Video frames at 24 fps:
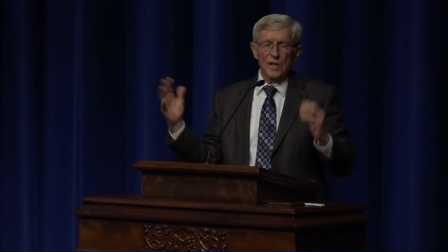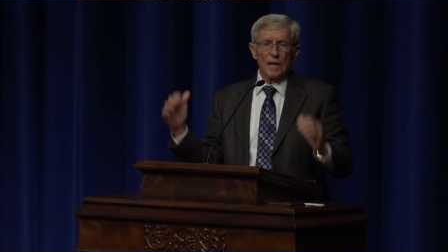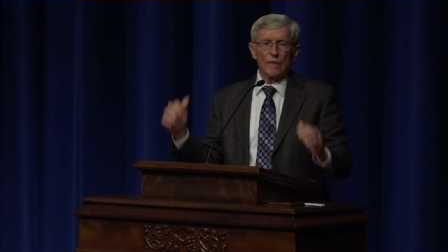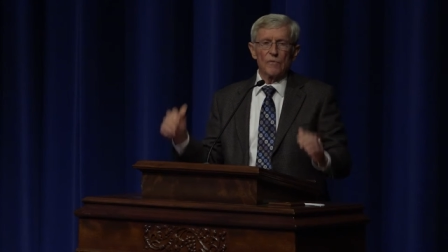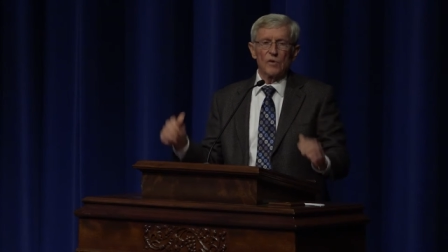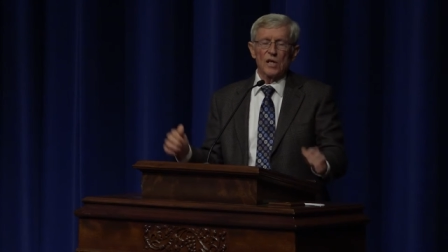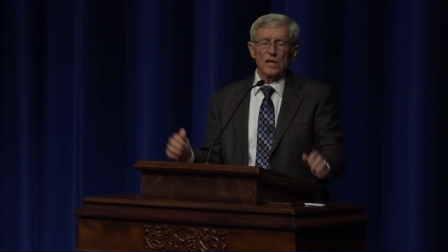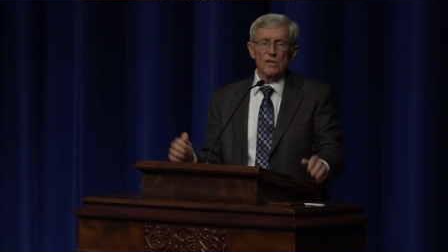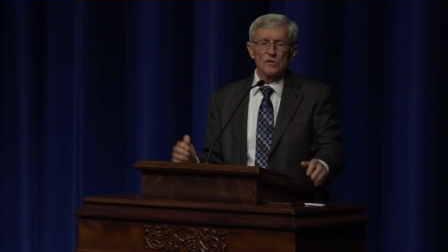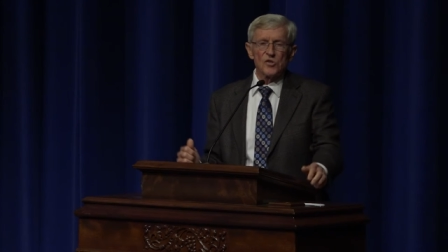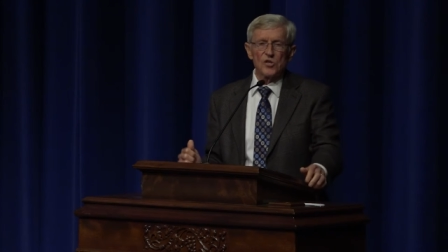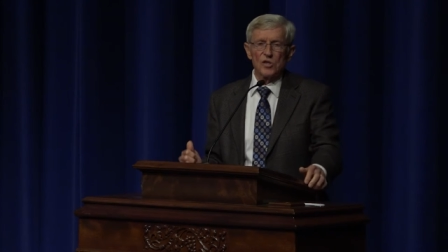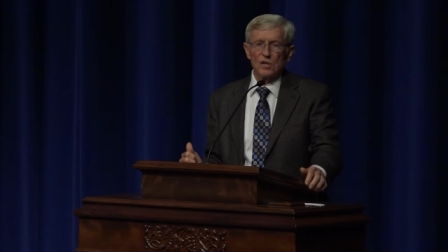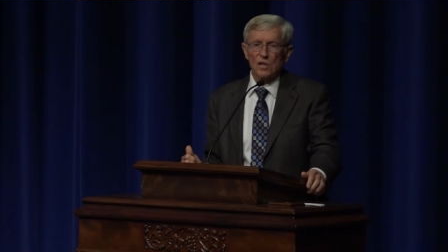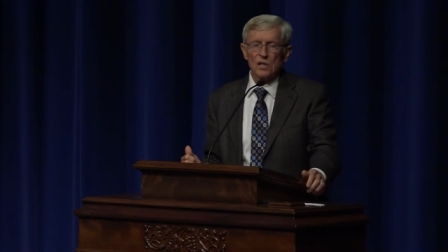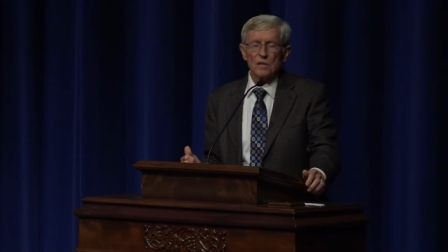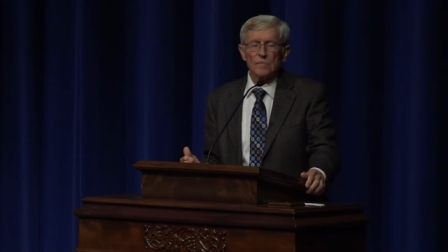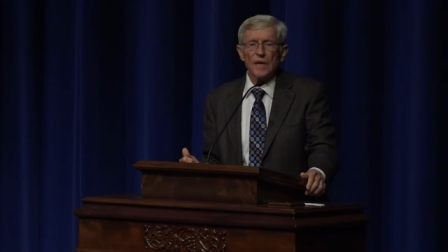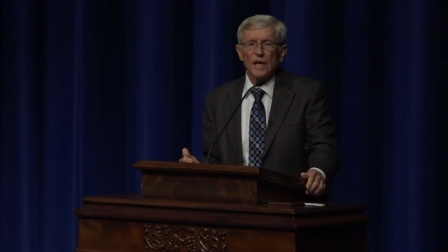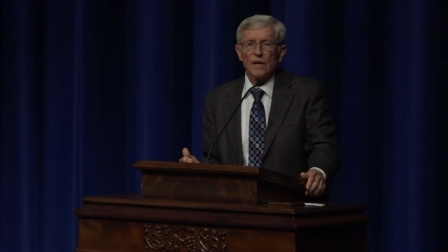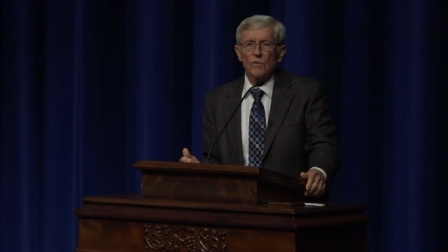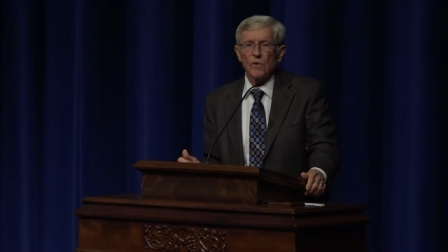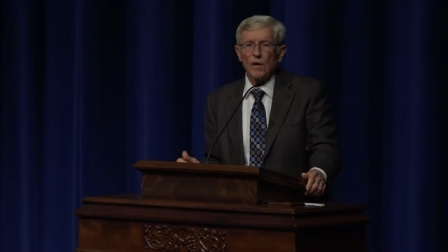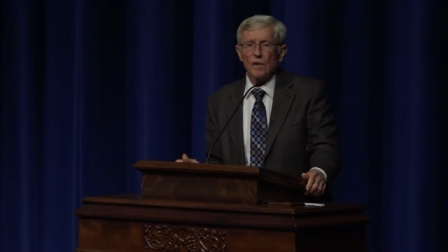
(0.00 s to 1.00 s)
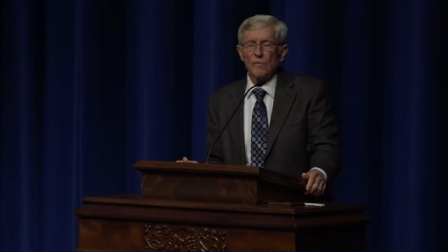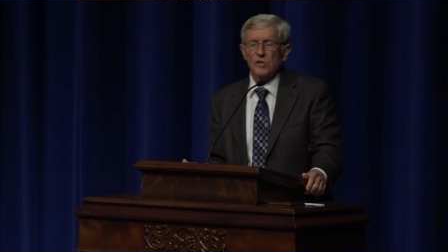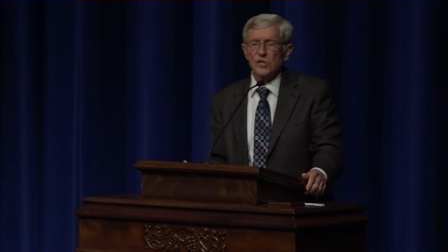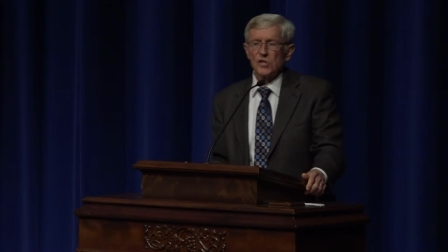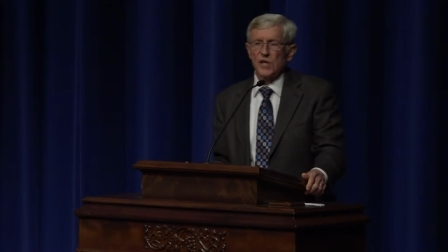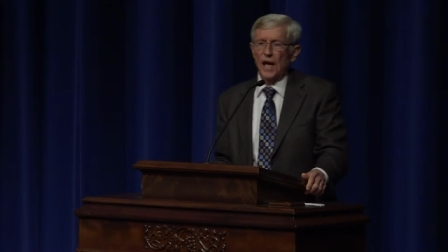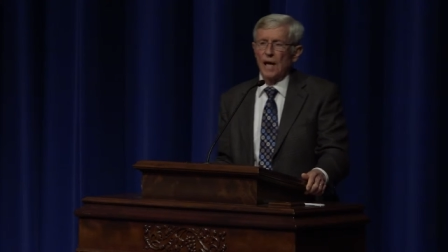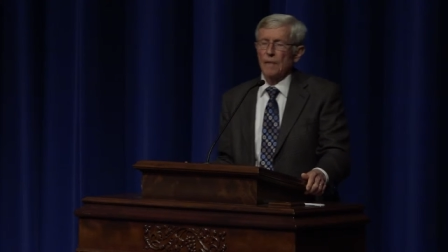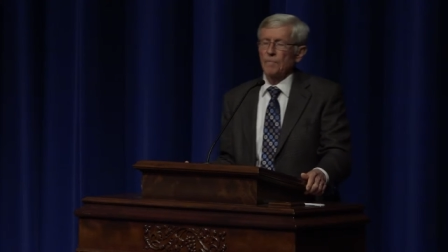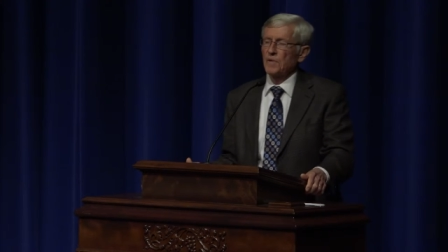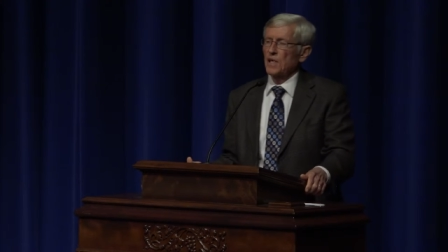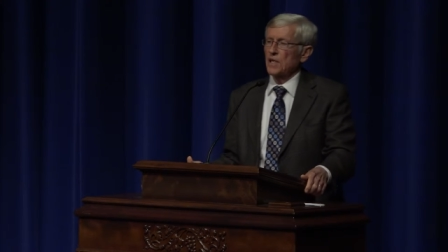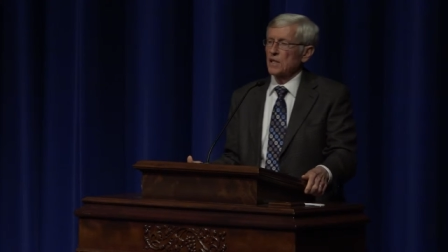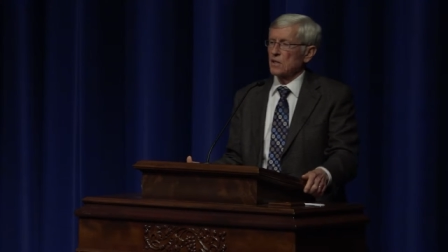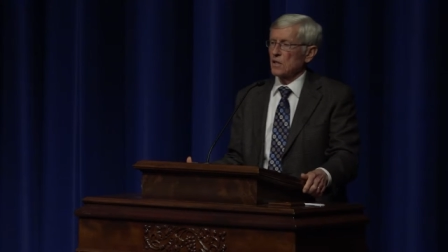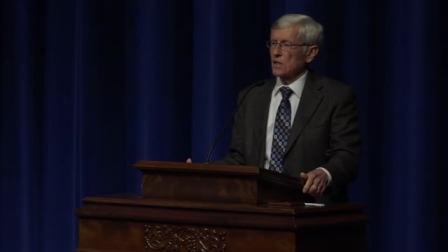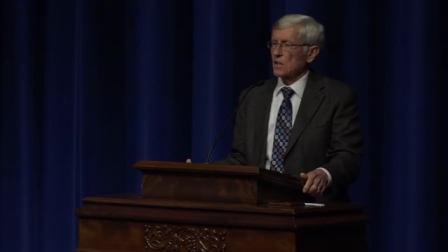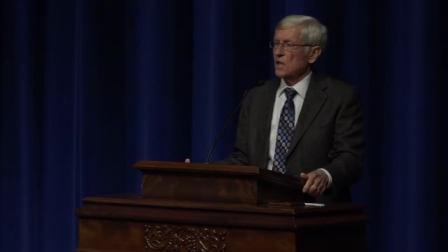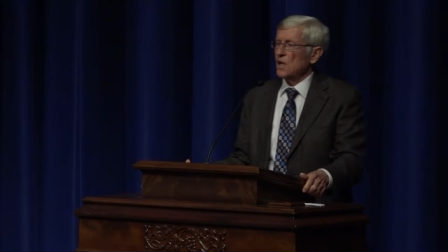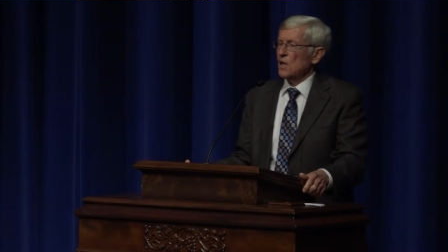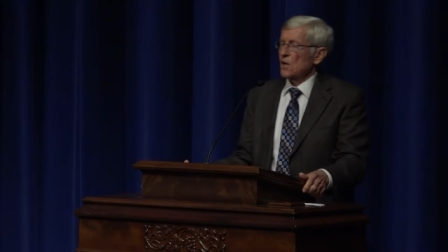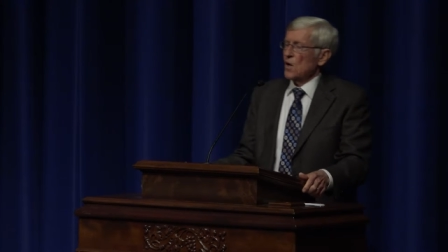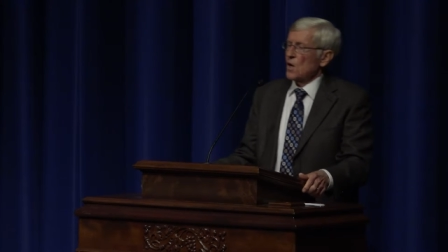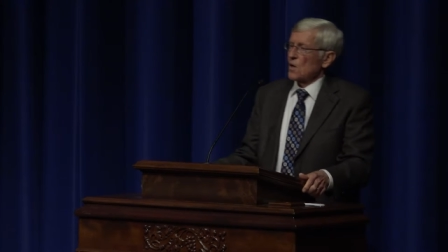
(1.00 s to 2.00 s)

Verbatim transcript: that were concerned about what was happening to